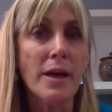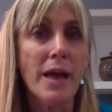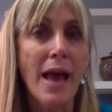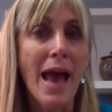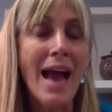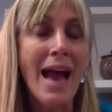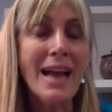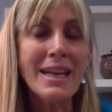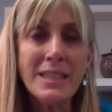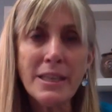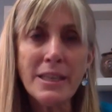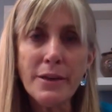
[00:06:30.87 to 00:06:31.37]

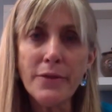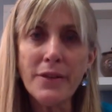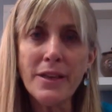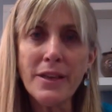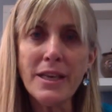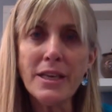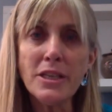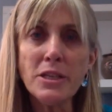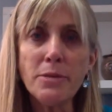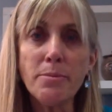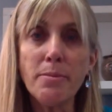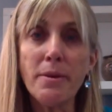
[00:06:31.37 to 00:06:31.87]

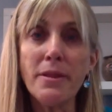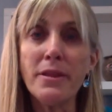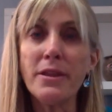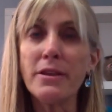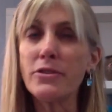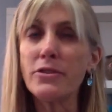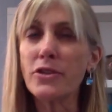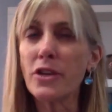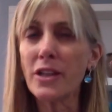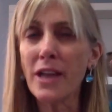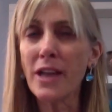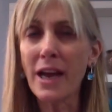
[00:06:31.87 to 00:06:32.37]
activities, but
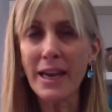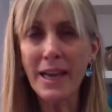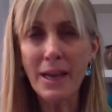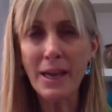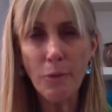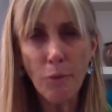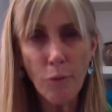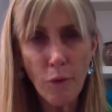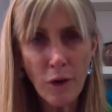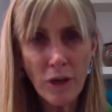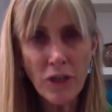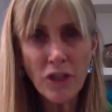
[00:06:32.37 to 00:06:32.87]
there's a lot of
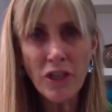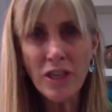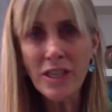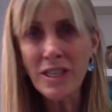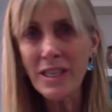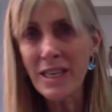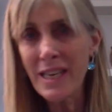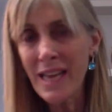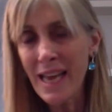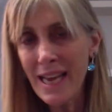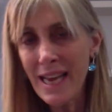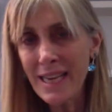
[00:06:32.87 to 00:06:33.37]
worksheets
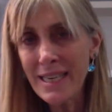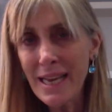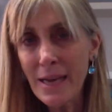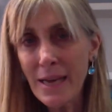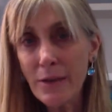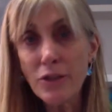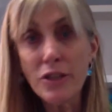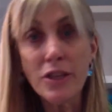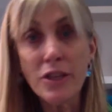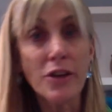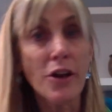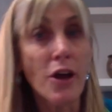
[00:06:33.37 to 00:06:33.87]
and
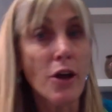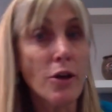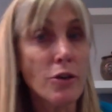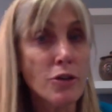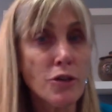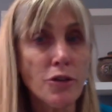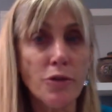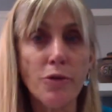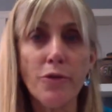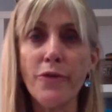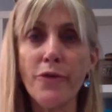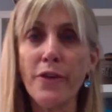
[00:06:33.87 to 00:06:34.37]
handouts that
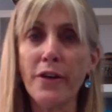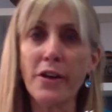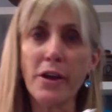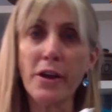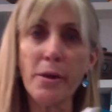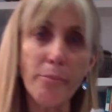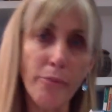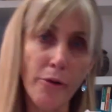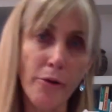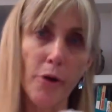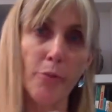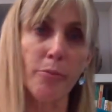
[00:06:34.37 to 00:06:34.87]
also are very
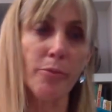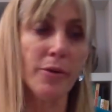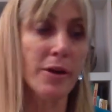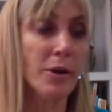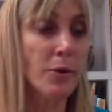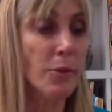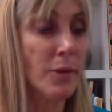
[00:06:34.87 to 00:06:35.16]
appropriate